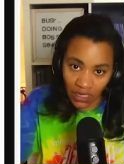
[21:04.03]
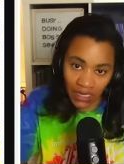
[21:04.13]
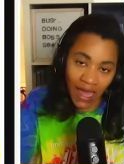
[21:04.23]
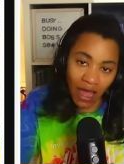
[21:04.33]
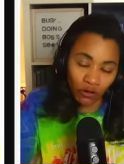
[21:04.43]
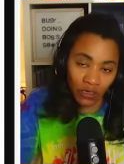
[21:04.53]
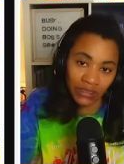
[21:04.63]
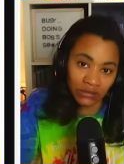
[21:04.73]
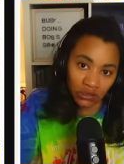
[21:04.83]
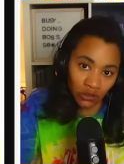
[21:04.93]
and how
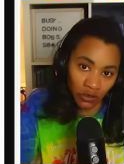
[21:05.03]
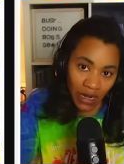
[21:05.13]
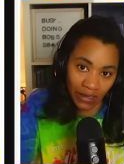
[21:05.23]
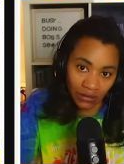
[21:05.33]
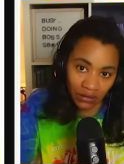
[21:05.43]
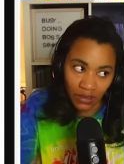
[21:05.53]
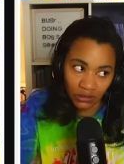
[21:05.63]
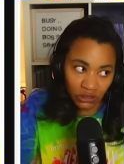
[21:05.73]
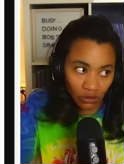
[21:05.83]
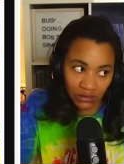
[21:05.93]
crazy you're acting.
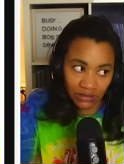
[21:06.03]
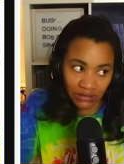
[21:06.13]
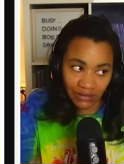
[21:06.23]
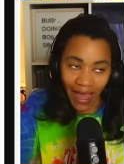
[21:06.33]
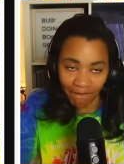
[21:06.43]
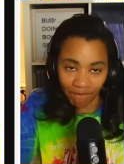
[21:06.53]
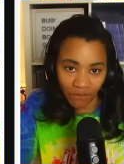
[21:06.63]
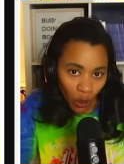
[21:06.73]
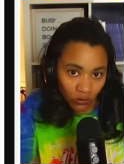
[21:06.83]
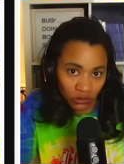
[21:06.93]
So this is not
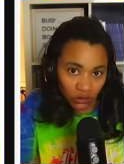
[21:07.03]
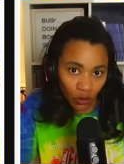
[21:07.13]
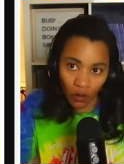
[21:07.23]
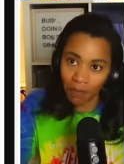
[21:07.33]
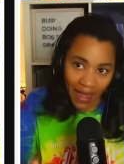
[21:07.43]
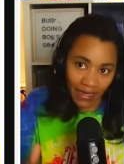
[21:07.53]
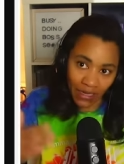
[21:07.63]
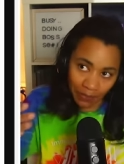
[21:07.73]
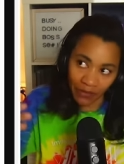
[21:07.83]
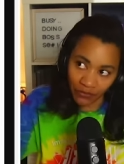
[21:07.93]
false or made
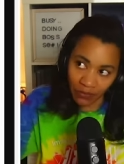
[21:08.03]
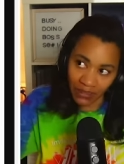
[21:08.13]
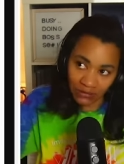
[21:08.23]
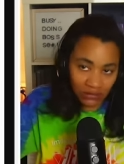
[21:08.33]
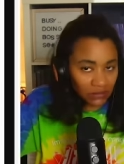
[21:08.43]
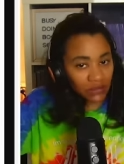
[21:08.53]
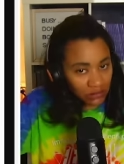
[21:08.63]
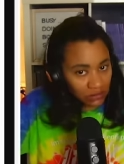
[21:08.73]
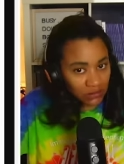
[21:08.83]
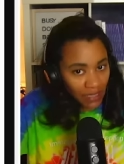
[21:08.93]
up information.
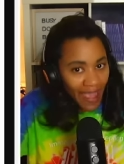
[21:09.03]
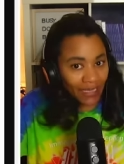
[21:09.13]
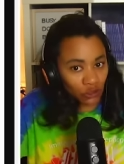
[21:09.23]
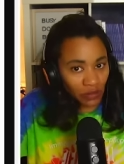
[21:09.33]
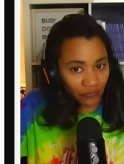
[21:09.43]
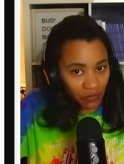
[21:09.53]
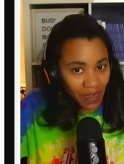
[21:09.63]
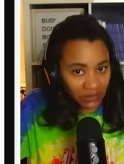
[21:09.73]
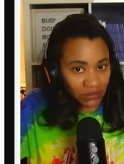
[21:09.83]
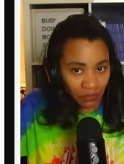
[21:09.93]
This is actual
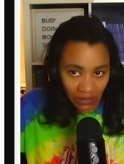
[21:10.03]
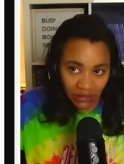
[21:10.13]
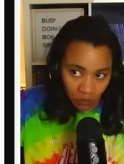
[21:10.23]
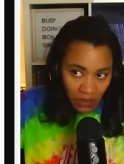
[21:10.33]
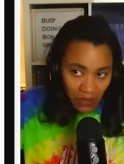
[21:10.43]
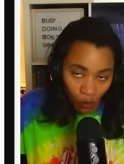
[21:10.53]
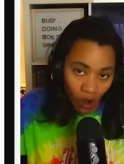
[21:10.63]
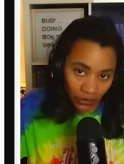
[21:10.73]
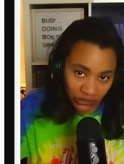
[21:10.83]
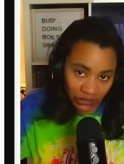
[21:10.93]
information because people
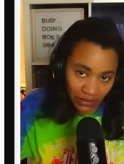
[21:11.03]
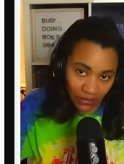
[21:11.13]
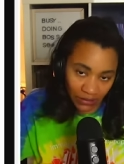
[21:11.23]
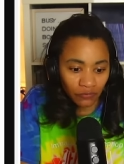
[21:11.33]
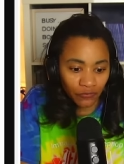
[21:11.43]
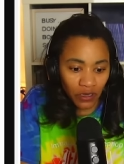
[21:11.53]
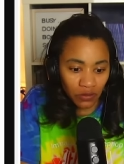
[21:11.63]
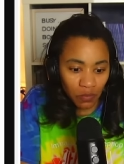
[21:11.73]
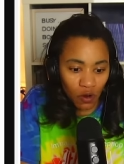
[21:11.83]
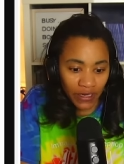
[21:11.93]
are seeing it.
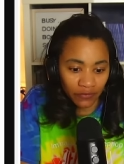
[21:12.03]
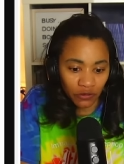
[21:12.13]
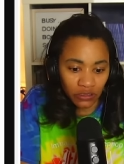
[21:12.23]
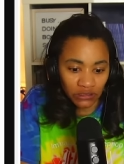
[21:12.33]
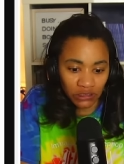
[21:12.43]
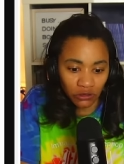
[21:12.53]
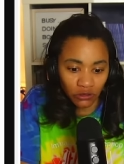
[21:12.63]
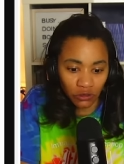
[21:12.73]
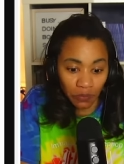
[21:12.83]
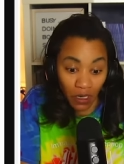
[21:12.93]
Furthermore, if you continue
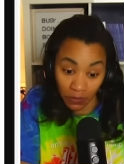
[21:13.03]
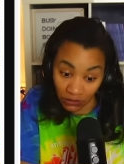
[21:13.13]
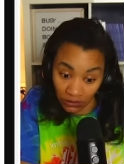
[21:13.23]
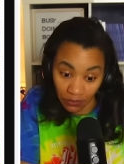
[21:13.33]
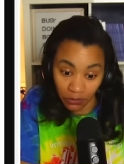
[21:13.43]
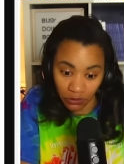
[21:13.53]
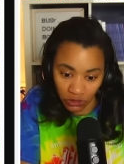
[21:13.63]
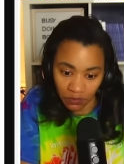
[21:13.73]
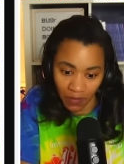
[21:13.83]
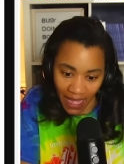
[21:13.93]
to purposely
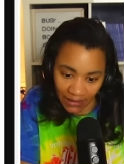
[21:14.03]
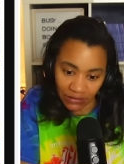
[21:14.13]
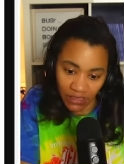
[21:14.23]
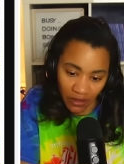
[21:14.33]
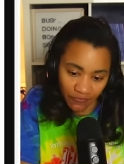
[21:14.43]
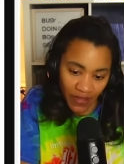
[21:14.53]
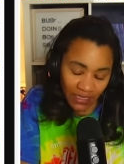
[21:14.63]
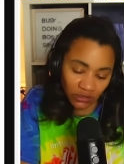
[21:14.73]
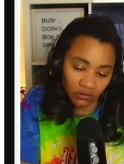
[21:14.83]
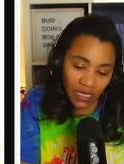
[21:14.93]
produce biased and
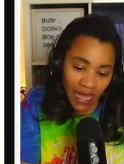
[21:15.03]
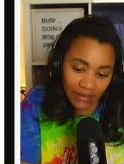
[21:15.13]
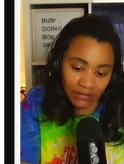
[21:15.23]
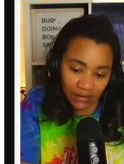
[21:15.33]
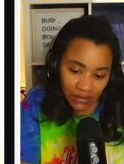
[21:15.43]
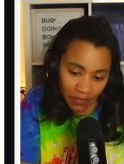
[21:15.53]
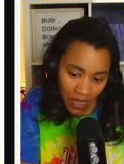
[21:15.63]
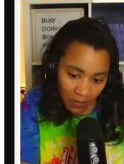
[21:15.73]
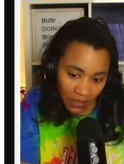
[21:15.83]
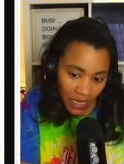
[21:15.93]
non-factual content
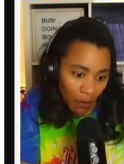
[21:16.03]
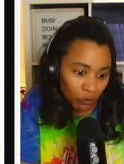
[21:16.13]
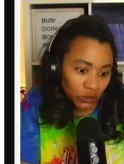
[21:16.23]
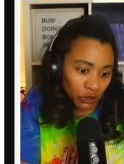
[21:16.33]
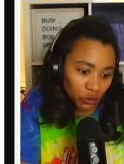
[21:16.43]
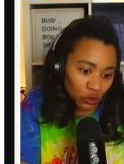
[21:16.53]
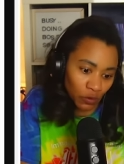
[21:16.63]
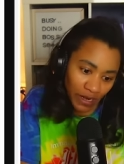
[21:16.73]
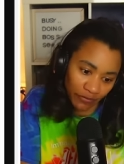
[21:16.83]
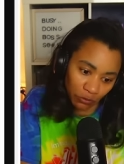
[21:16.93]
about me, I would use
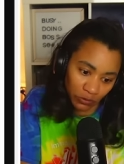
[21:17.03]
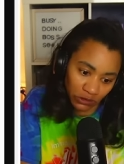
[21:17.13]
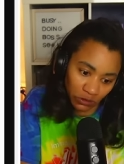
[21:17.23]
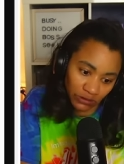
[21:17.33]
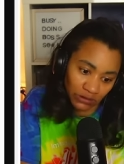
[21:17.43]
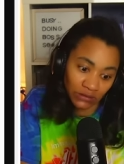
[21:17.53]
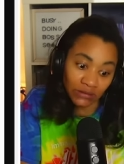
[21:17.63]
whatever resources